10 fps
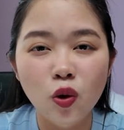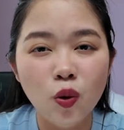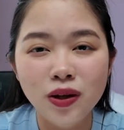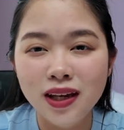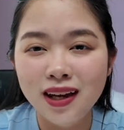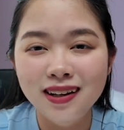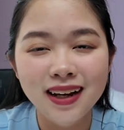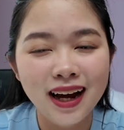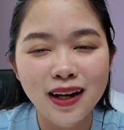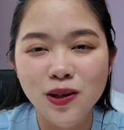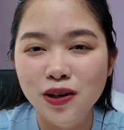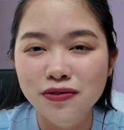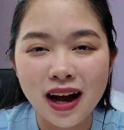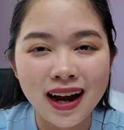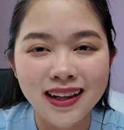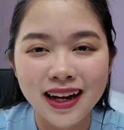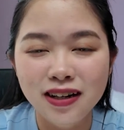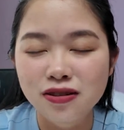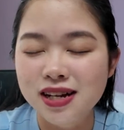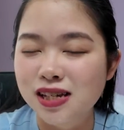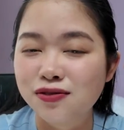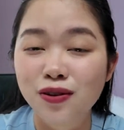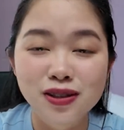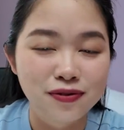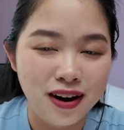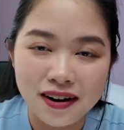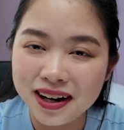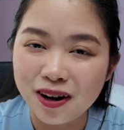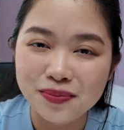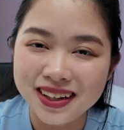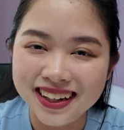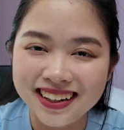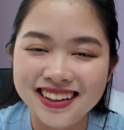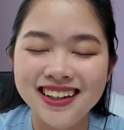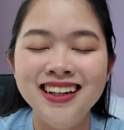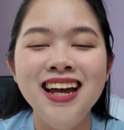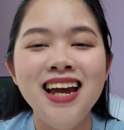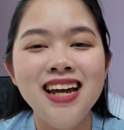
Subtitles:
douyin kind of eyeliner that looks very complicated.